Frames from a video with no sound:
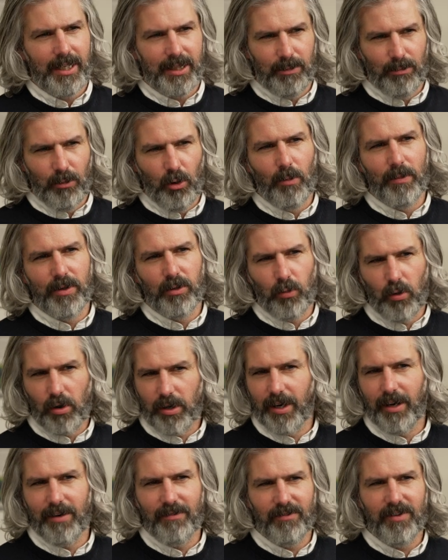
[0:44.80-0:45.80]
at the moment
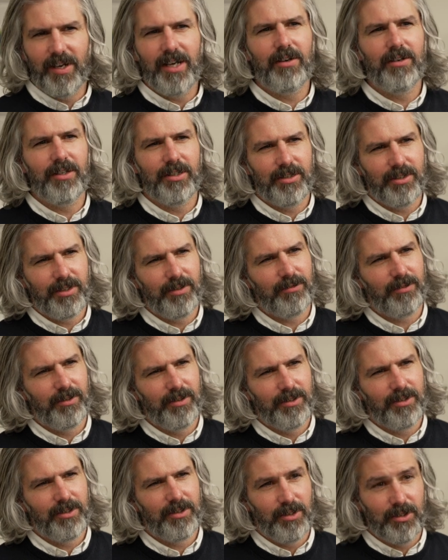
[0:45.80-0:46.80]
working on various different
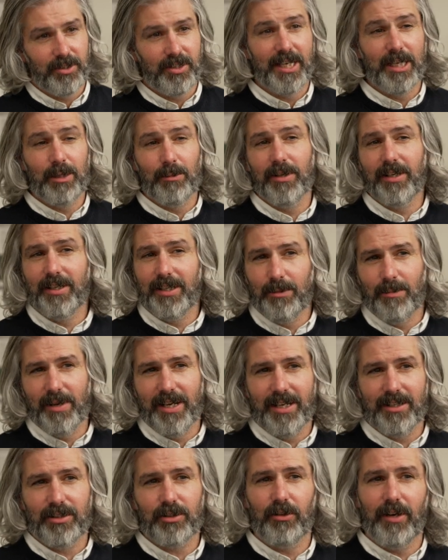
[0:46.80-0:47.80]
sustainability
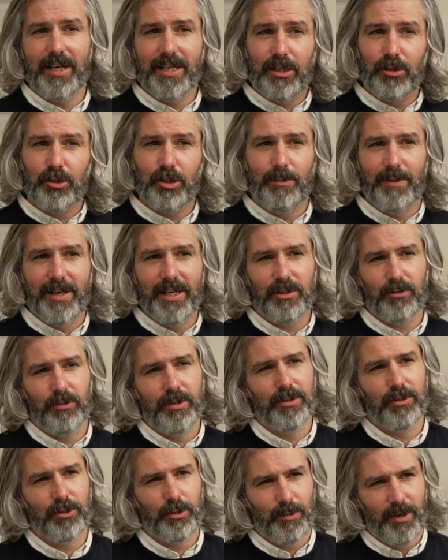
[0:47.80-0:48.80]
based or energy based
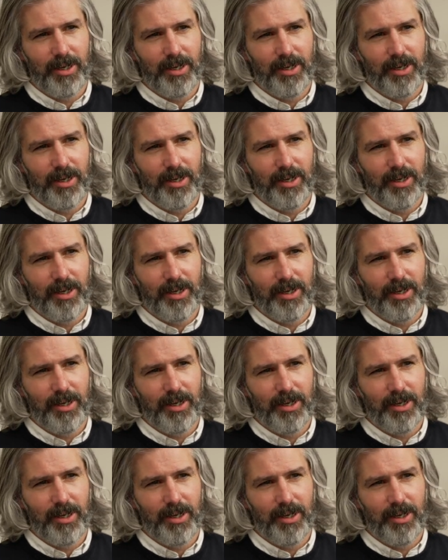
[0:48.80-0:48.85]
research